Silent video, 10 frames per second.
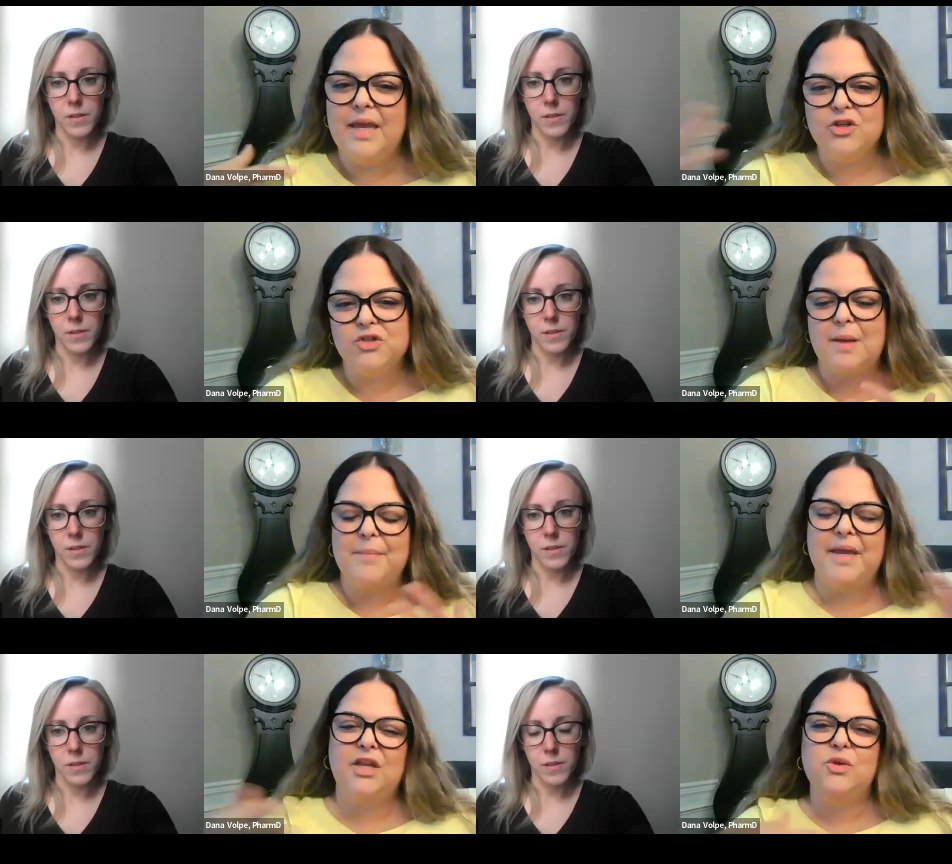Speaker 1: in your
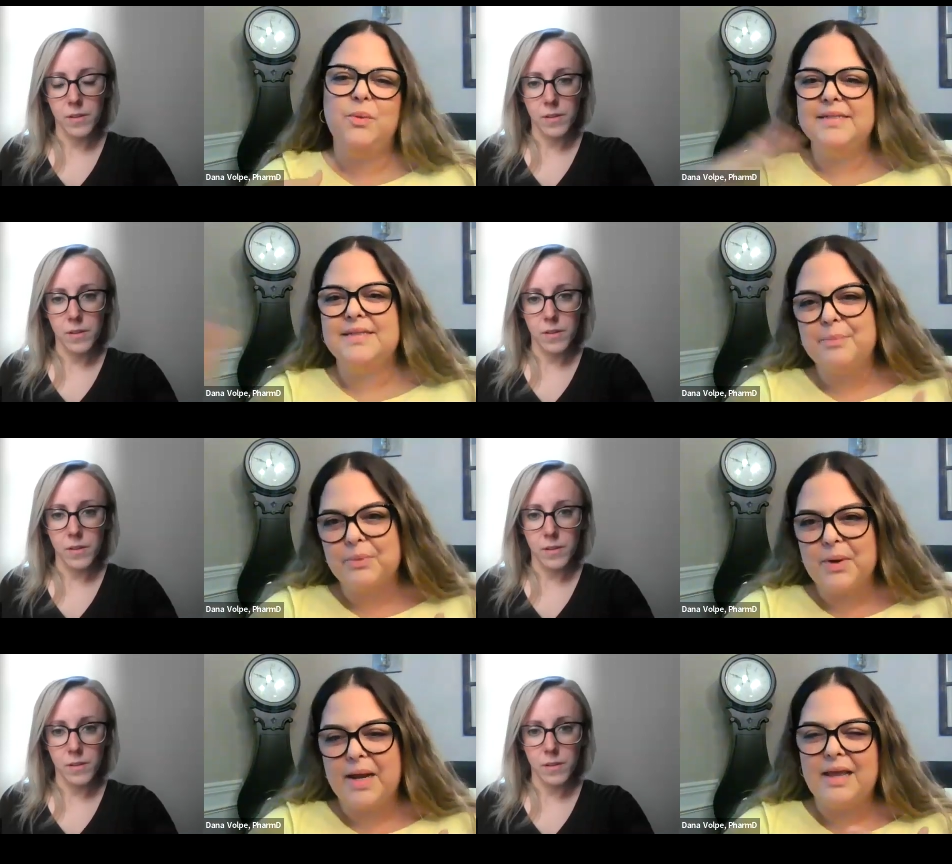stomach, and you want to
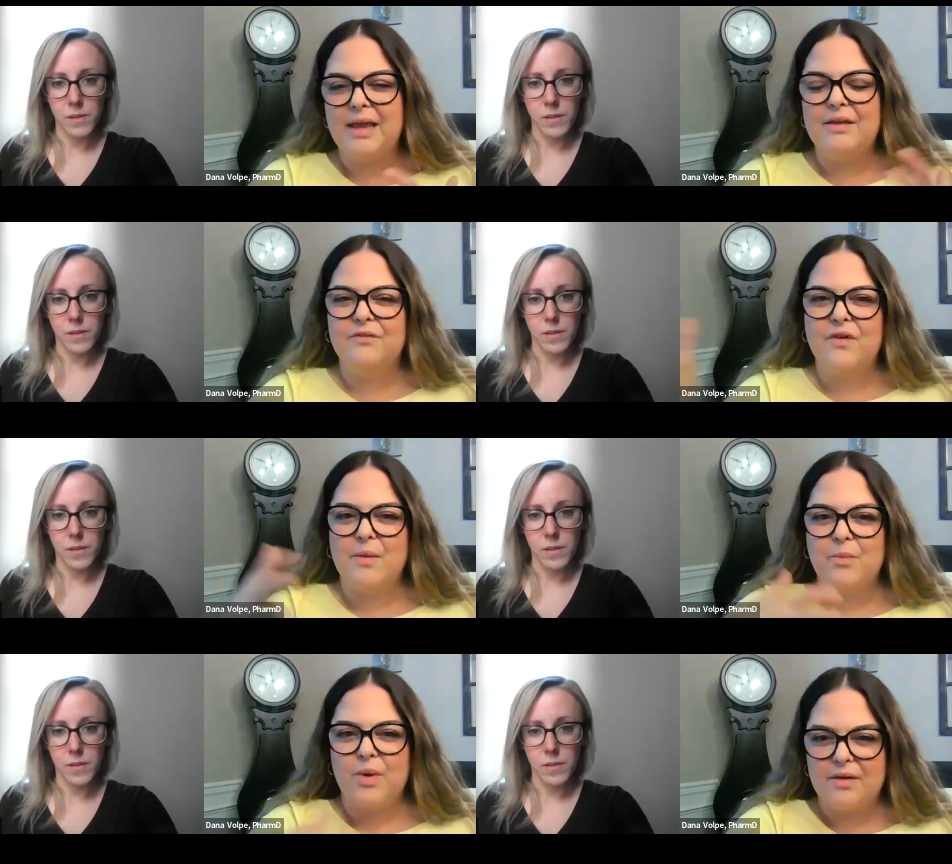separate it
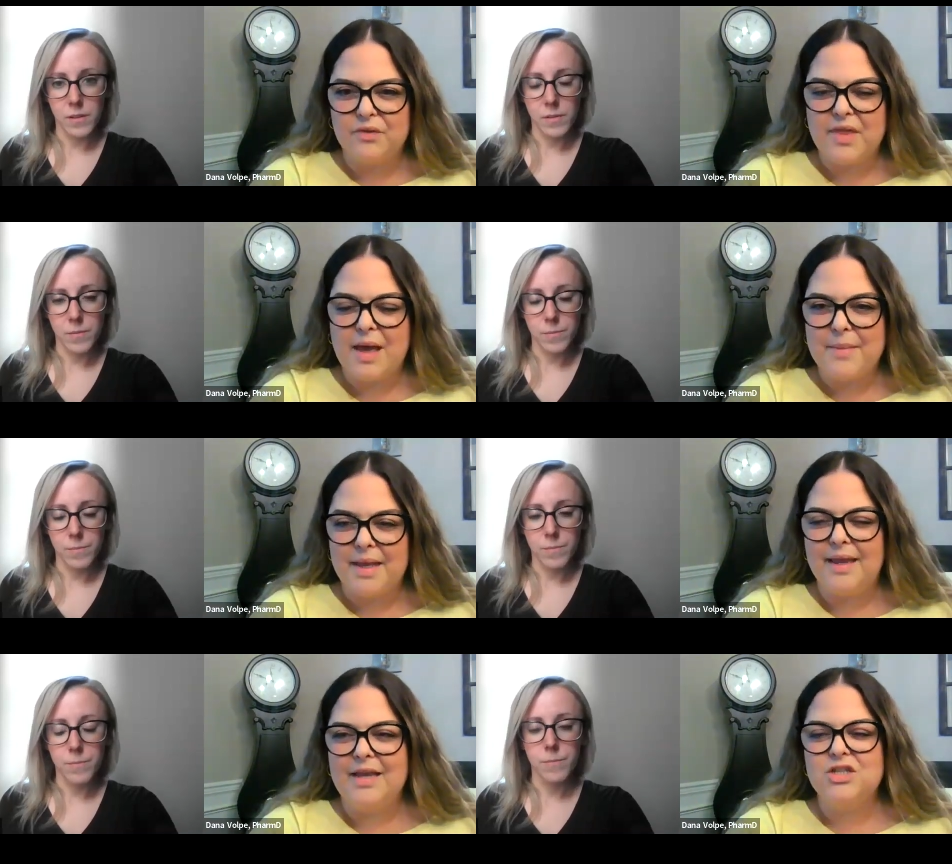from whatever that
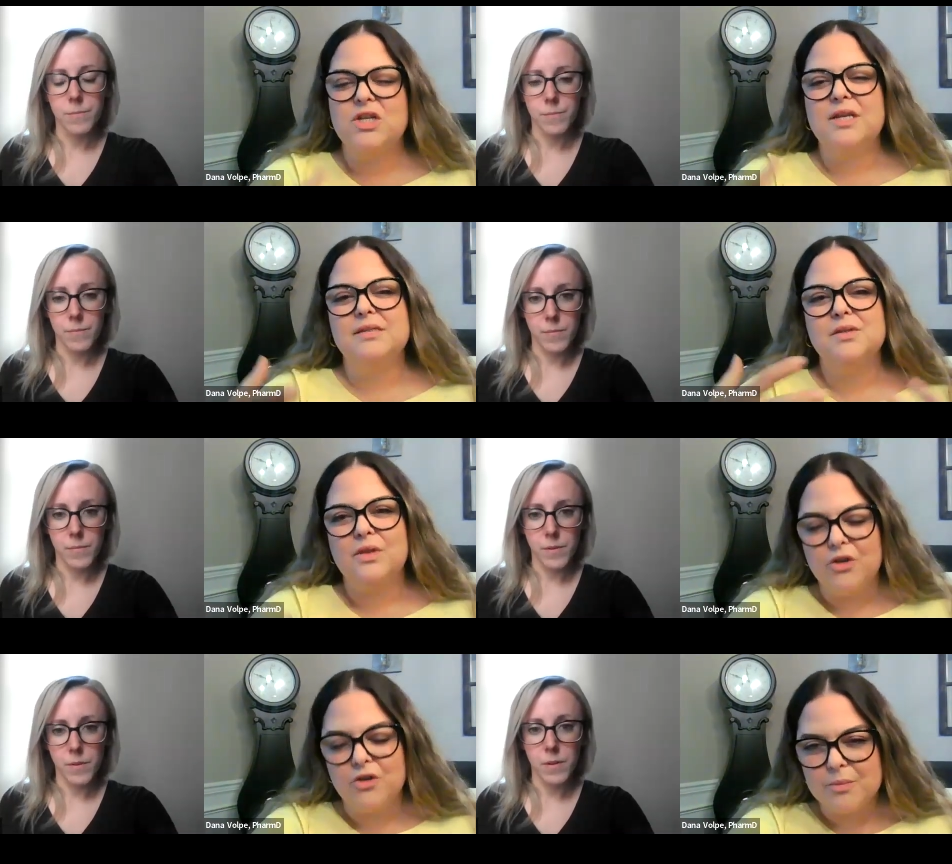medication is so
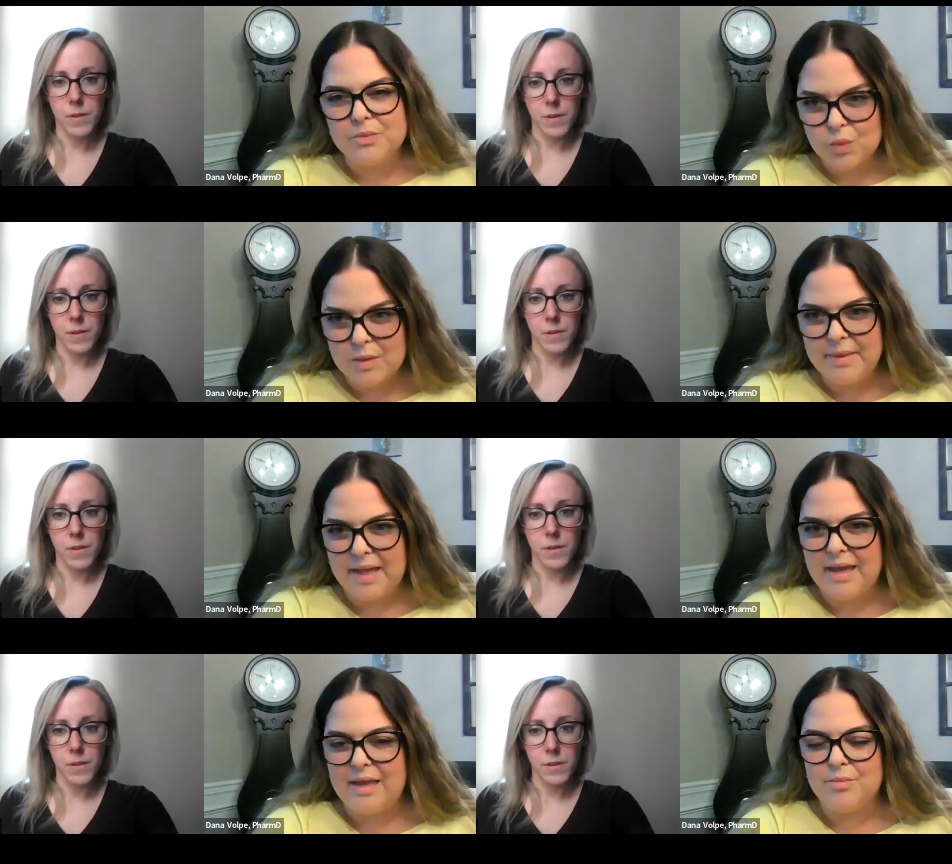that you're
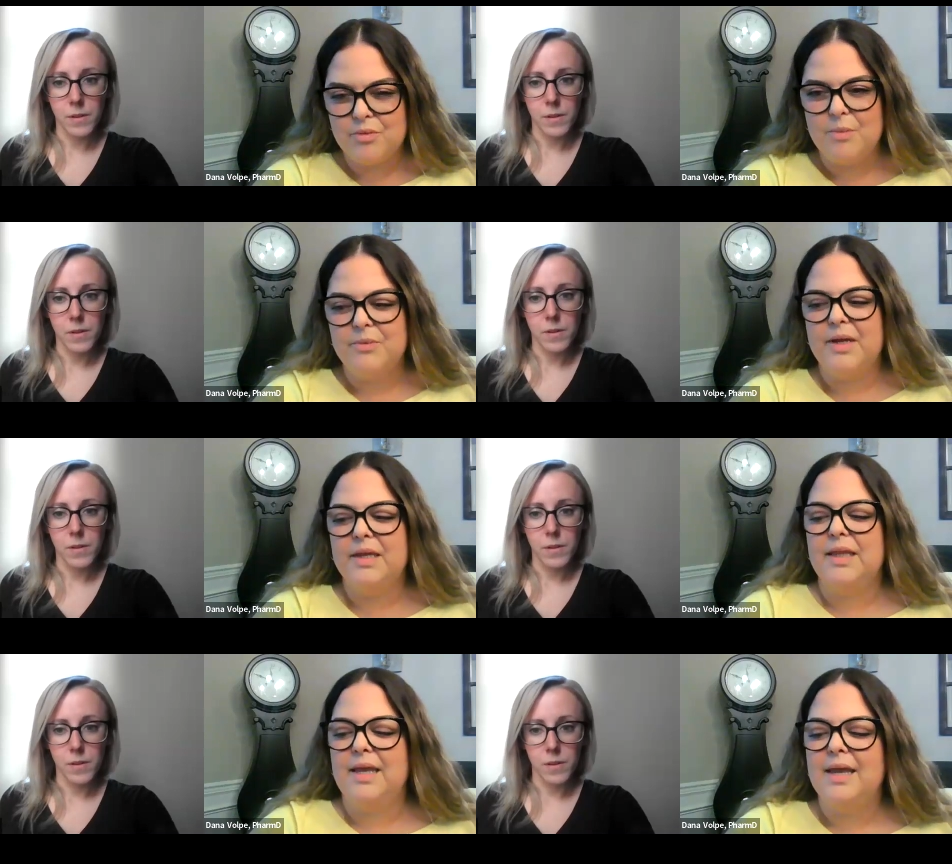absorbing it
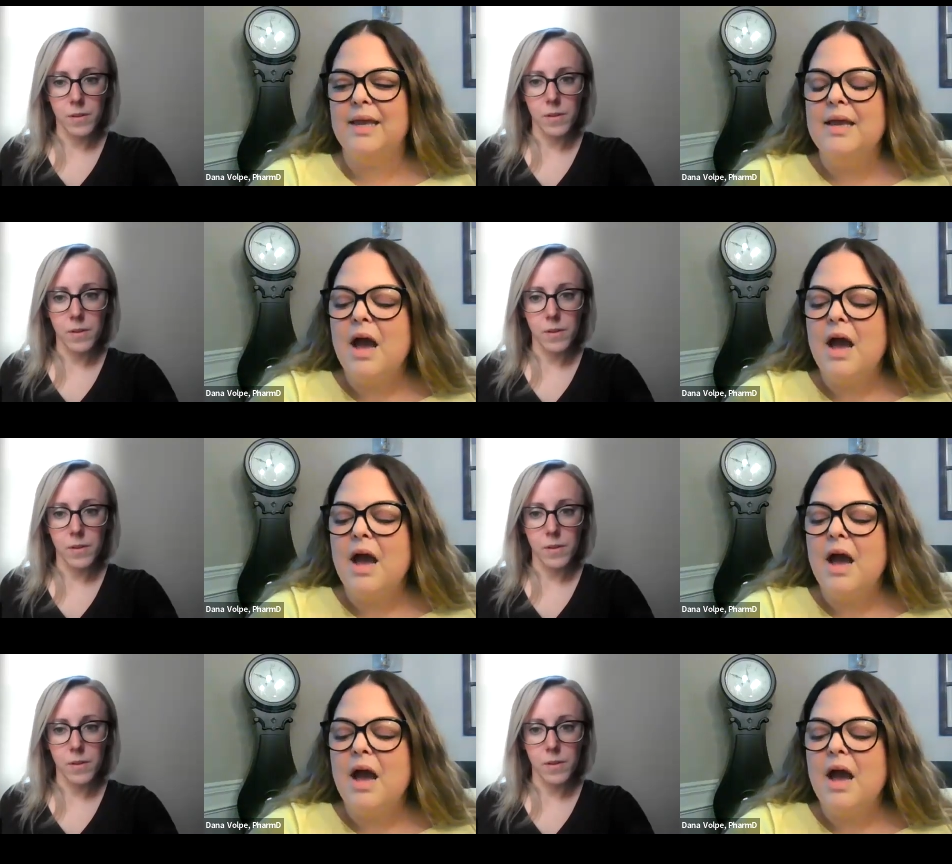appropriately.